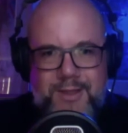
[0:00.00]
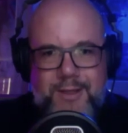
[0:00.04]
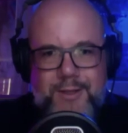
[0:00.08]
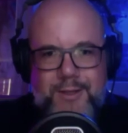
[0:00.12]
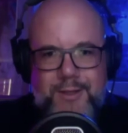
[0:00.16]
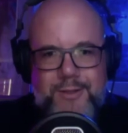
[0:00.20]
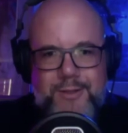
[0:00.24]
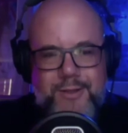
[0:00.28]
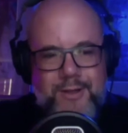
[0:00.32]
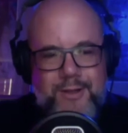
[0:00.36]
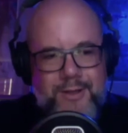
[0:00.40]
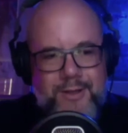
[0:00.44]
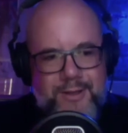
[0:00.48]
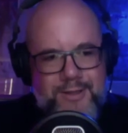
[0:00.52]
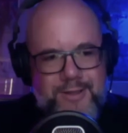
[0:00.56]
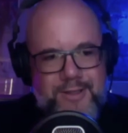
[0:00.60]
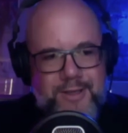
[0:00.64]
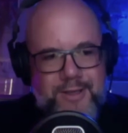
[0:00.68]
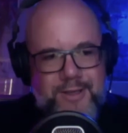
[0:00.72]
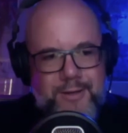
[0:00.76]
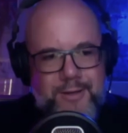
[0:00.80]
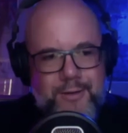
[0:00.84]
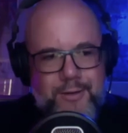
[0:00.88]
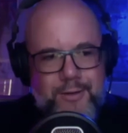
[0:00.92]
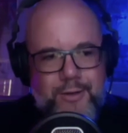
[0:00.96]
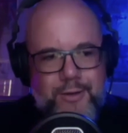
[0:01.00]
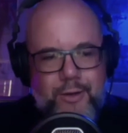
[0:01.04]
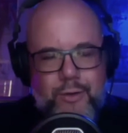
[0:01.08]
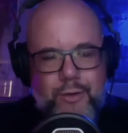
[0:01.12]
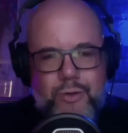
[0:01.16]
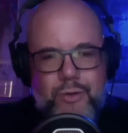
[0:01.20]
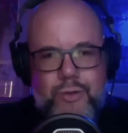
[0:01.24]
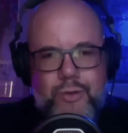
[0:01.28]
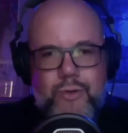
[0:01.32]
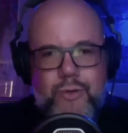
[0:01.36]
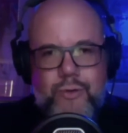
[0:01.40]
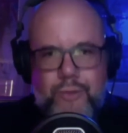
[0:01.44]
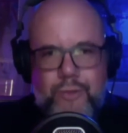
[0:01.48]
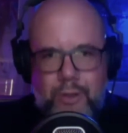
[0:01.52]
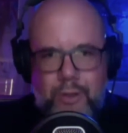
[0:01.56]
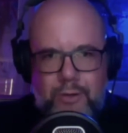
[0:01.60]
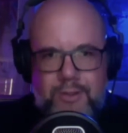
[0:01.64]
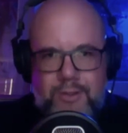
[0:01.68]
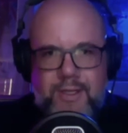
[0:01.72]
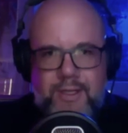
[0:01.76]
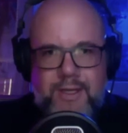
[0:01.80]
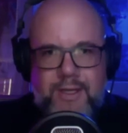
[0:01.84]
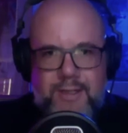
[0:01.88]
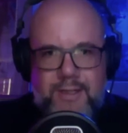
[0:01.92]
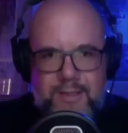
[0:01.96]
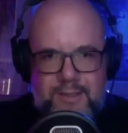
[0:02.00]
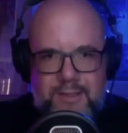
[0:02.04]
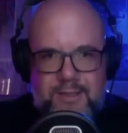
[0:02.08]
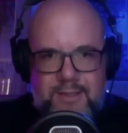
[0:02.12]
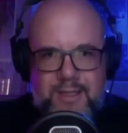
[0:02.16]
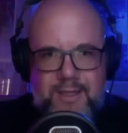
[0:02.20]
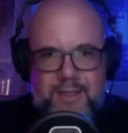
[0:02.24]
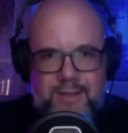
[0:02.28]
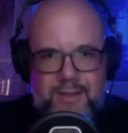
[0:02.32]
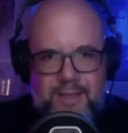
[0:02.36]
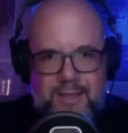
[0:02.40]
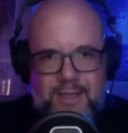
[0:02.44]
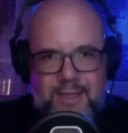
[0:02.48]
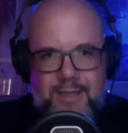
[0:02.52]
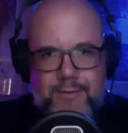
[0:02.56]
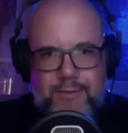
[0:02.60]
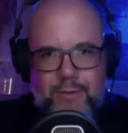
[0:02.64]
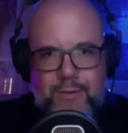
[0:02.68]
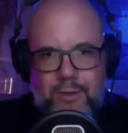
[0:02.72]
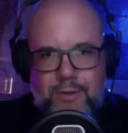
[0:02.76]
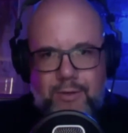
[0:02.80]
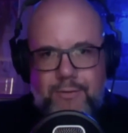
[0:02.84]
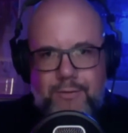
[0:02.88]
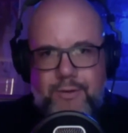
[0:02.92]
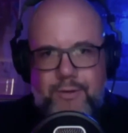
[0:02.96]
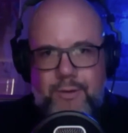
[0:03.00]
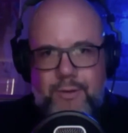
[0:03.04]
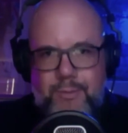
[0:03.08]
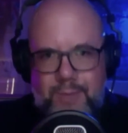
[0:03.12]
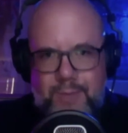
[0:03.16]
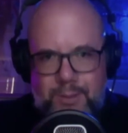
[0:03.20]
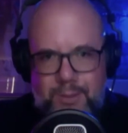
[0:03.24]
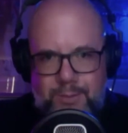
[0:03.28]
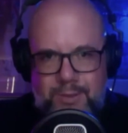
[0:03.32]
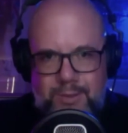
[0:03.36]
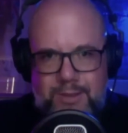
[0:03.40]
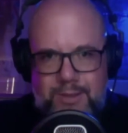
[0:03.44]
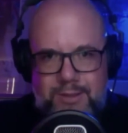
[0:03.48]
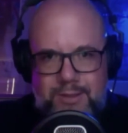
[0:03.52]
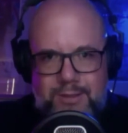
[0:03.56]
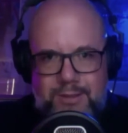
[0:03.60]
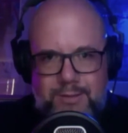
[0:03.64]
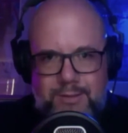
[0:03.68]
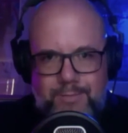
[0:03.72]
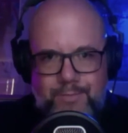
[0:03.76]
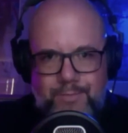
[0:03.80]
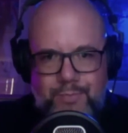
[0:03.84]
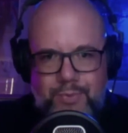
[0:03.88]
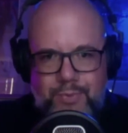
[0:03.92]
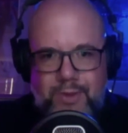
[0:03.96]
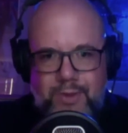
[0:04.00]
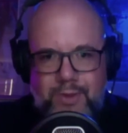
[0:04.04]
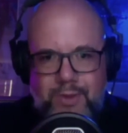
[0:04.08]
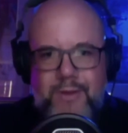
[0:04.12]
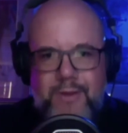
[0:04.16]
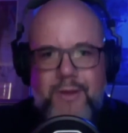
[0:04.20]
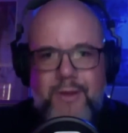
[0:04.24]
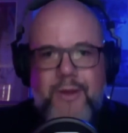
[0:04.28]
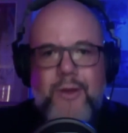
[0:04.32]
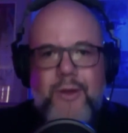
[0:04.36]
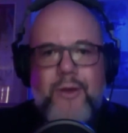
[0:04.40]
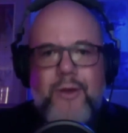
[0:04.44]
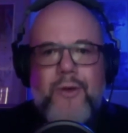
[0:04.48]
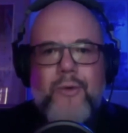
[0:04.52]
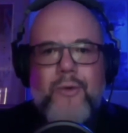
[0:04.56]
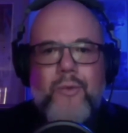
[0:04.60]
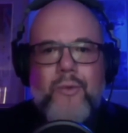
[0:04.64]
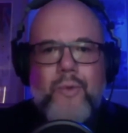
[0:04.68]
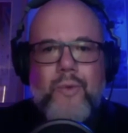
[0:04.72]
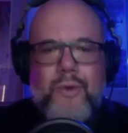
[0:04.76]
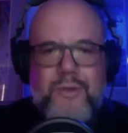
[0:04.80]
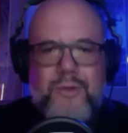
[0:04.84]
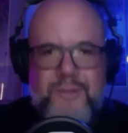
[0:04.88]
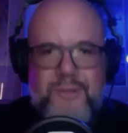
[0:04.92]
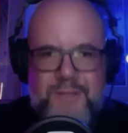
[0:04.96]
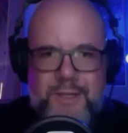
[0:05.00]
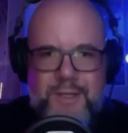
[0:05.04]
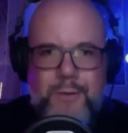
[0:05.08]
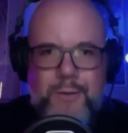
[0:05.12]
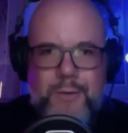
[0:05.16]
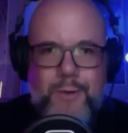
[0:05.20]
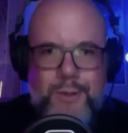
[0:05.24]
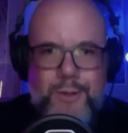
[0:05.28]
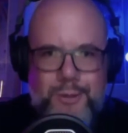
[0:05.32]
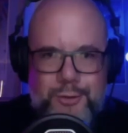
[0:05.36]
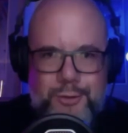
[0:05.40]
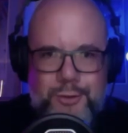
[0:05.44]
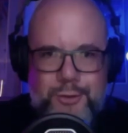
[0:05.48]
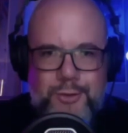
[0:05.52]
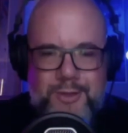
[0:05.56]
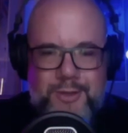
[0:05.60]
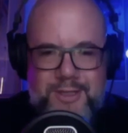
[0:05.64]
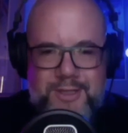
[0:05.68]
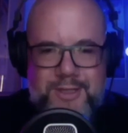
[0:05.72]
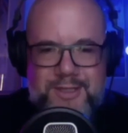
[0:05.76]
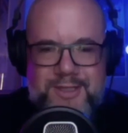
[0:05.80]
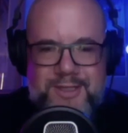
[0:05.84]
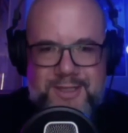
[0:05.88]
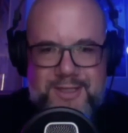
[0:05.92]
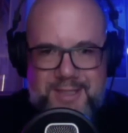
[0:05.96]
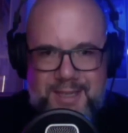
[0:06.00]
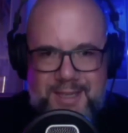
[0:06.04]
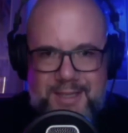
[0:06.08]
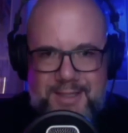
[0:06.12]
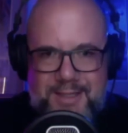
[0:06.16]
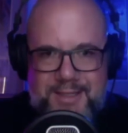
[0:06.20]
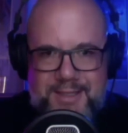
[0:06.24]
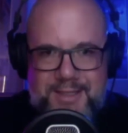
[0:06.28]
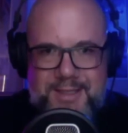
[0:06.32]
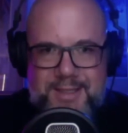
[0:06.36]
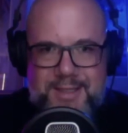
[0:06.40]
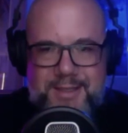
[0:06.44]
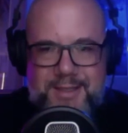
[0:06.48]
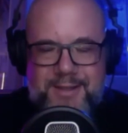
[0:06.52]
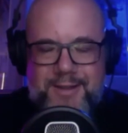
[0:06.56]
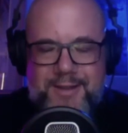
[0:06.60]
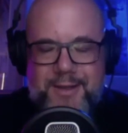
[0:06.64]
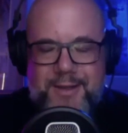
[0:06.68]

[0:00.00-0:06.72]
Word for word: So it's like those who don't understand that level of commitment will see what you do as insanity.